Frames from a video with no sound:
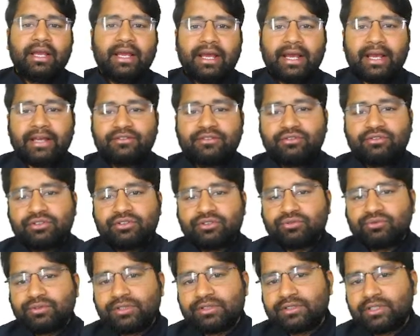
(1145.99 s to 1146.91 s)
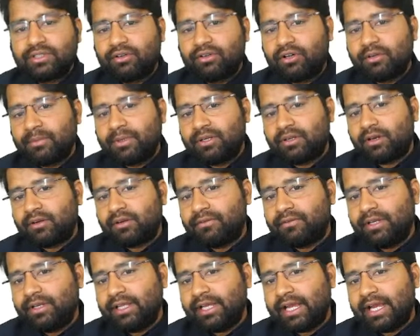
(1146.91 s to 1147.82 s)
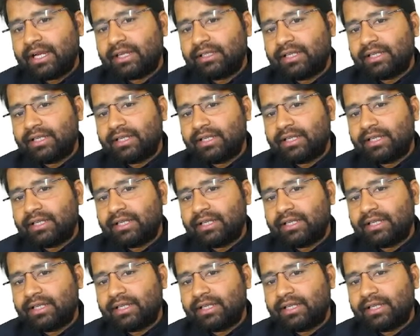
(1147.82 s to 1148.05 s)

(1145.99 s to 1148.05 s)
As you know, students, the Government of India Act